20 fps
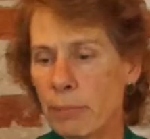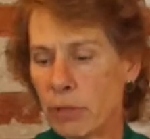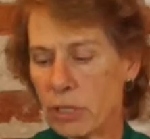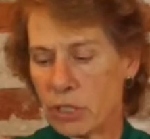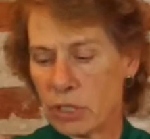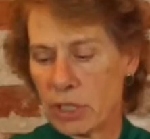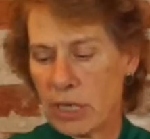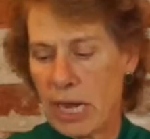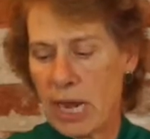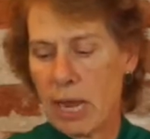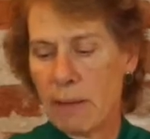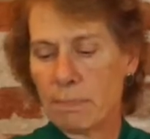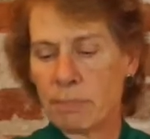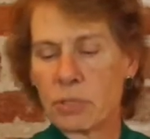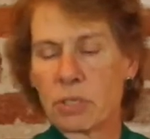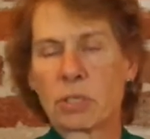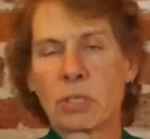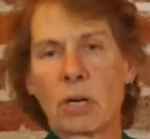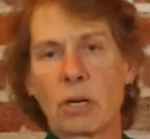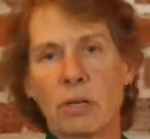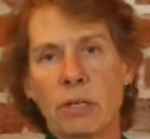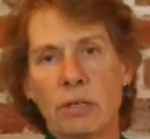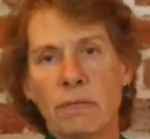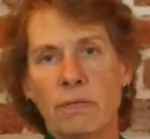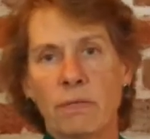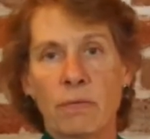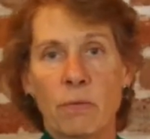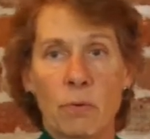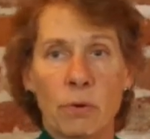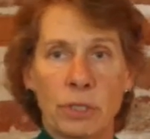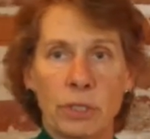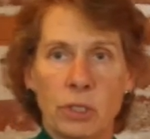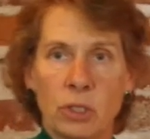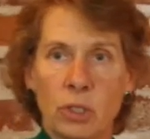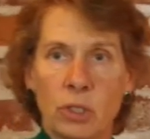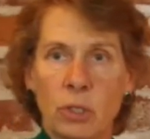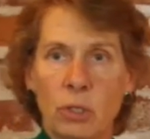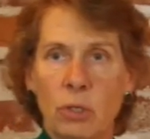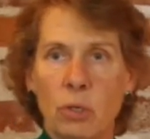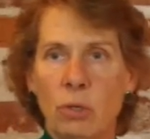the stamps started in
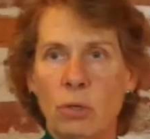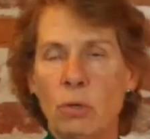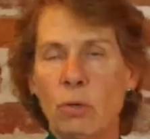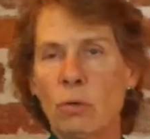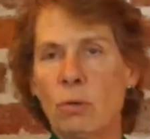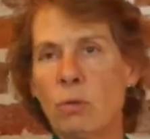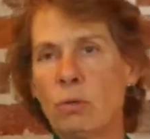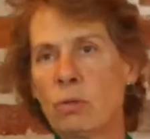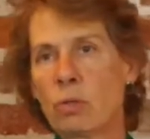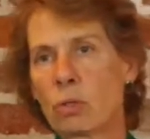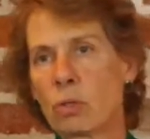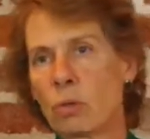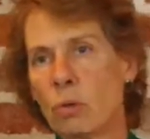42, so